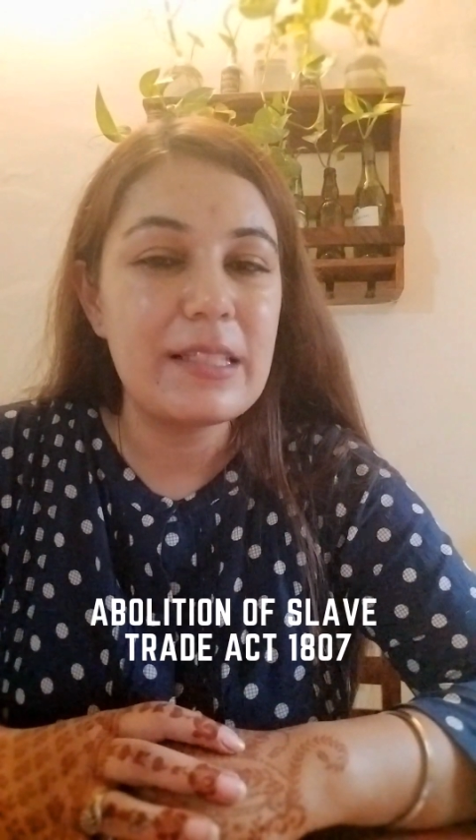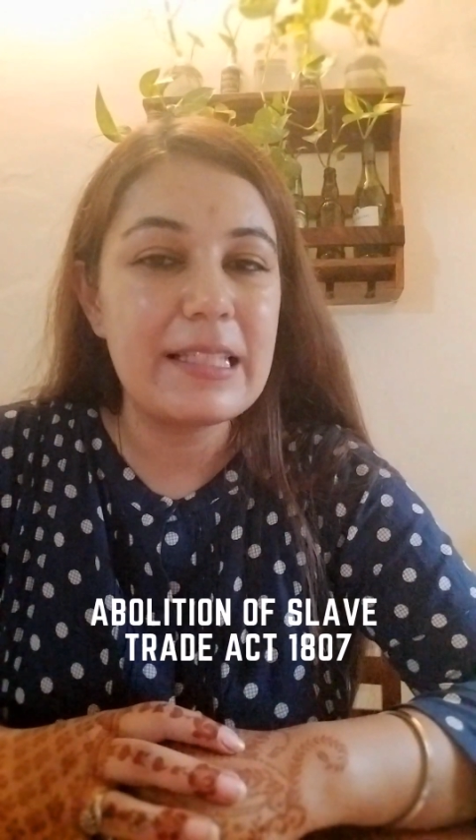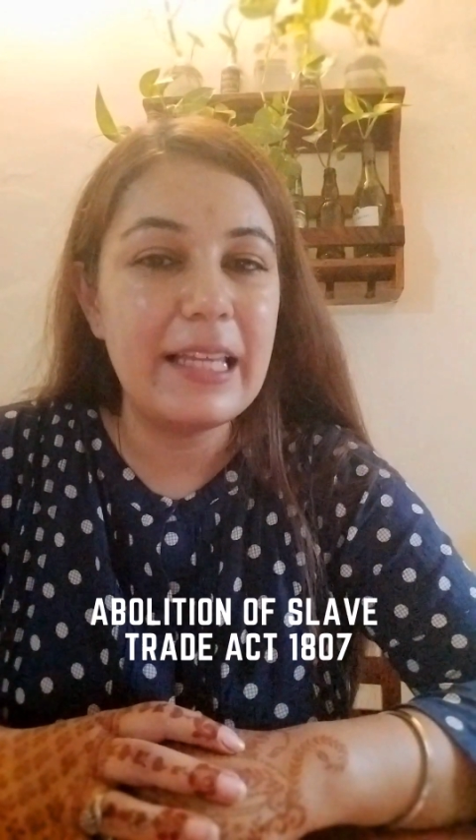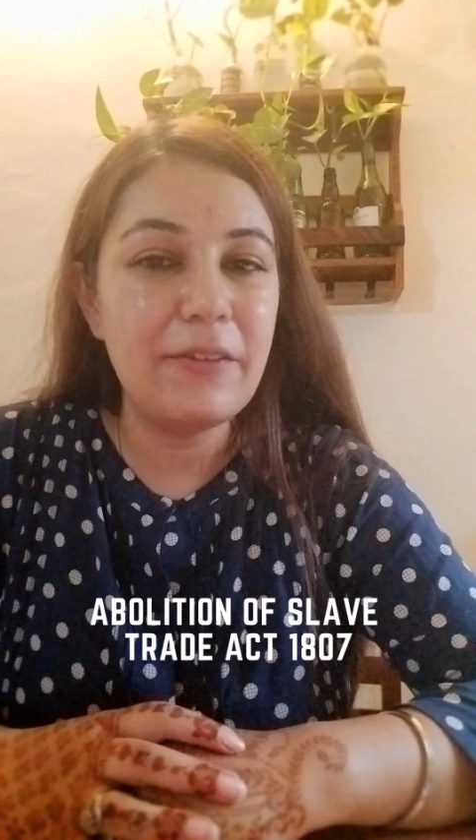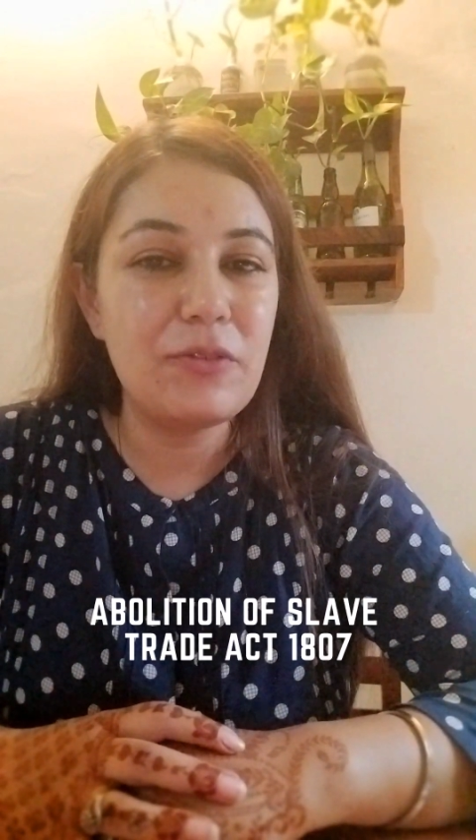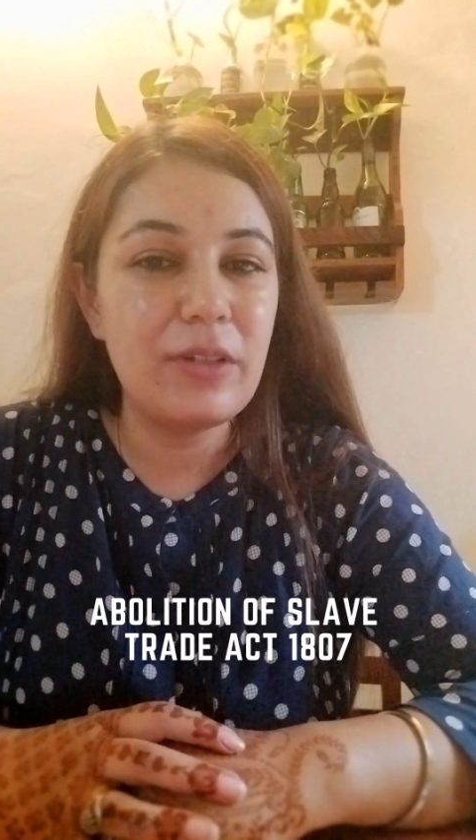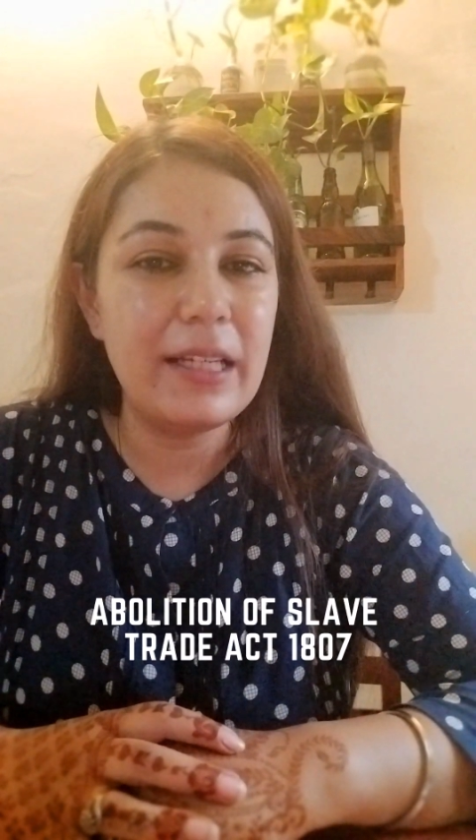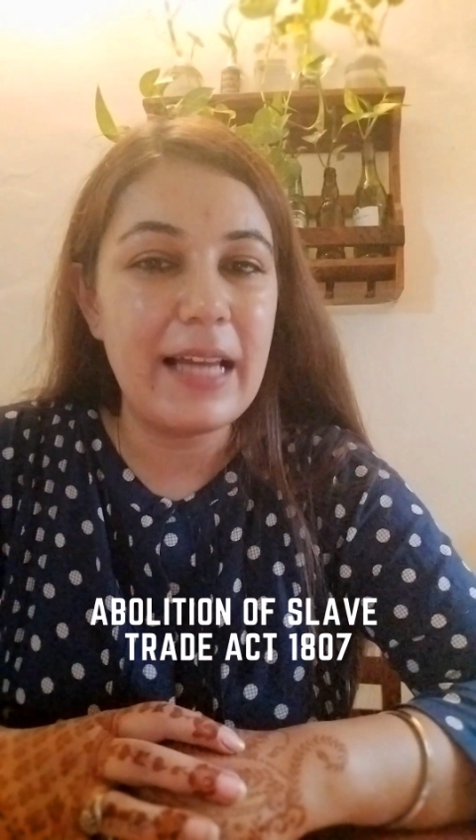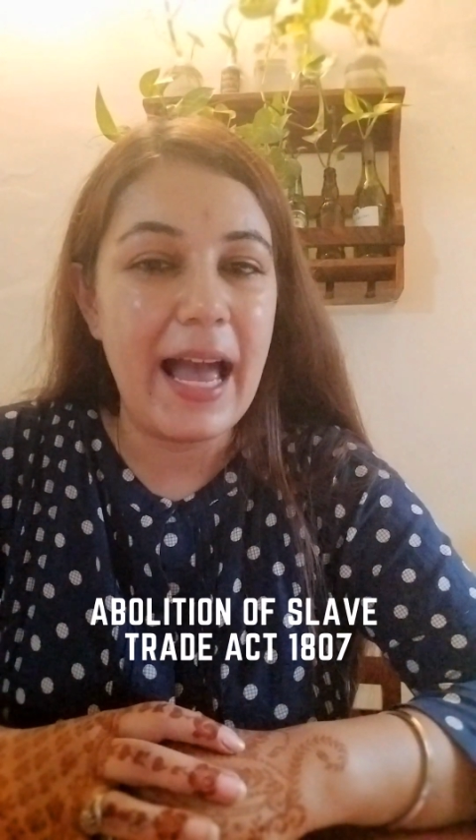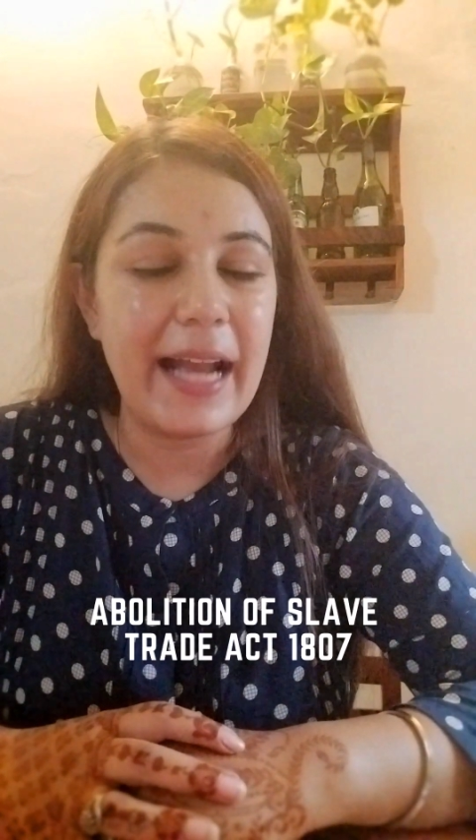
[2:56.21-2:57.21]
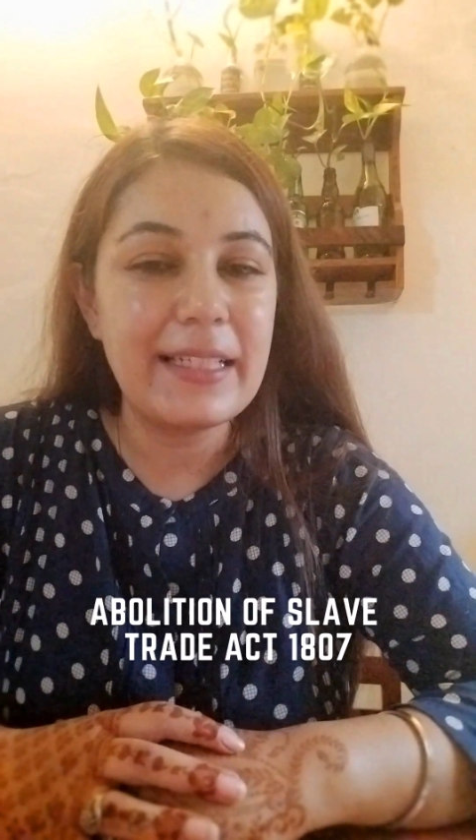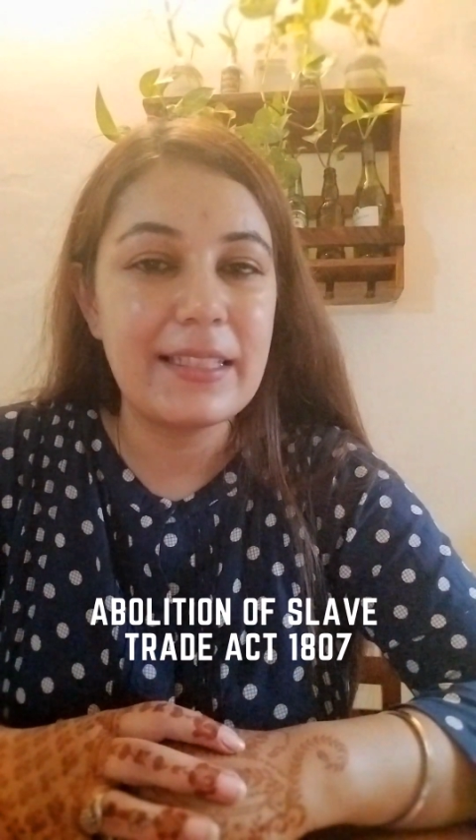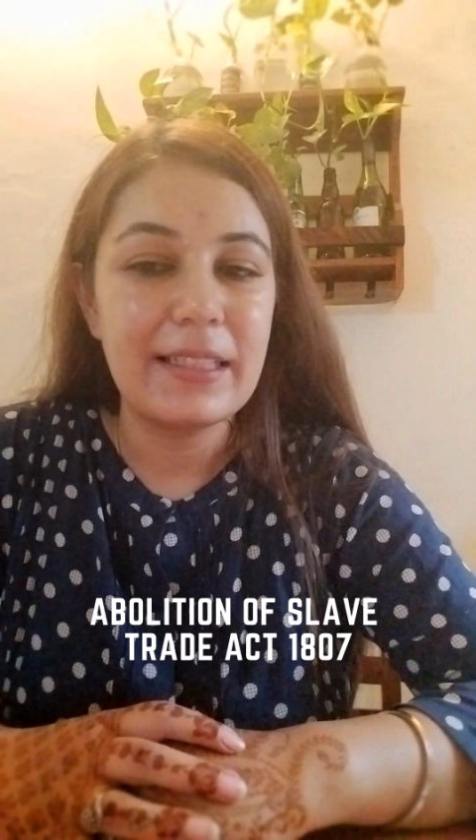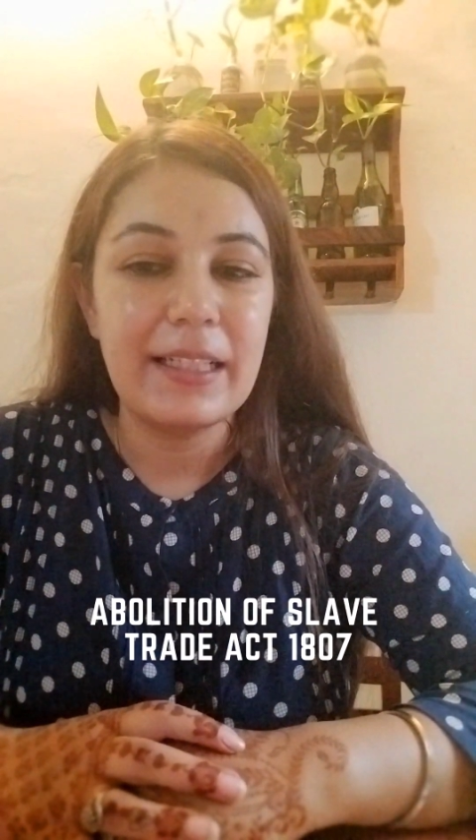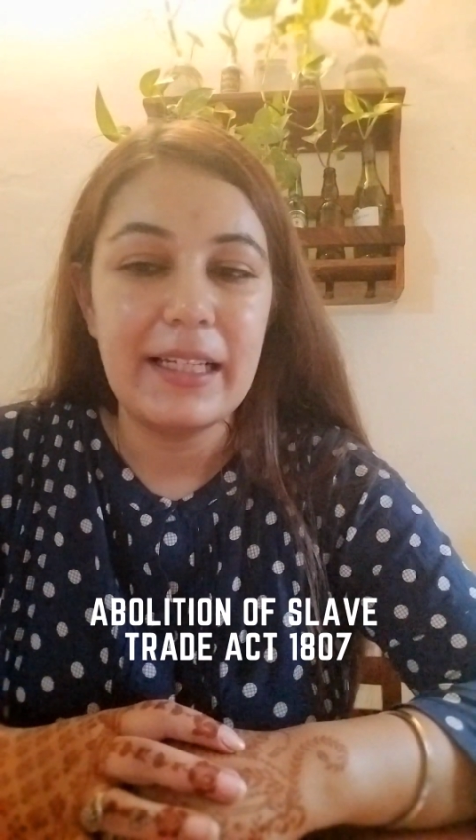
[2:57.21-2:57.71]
Slave Trade Act